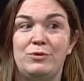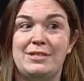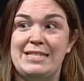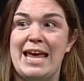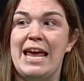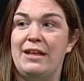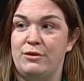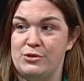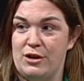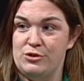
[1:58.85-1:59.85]
staying in
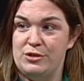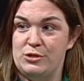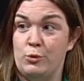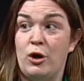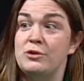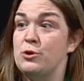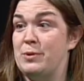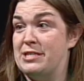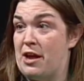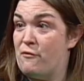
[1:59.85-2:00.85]
those countries would also
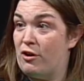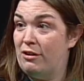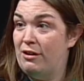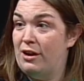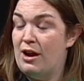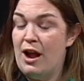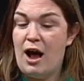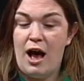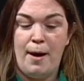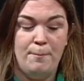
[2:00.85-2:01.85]
be safer.
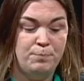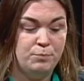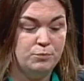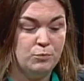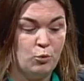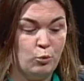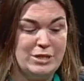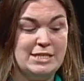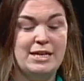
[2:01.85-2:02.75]
Um, what's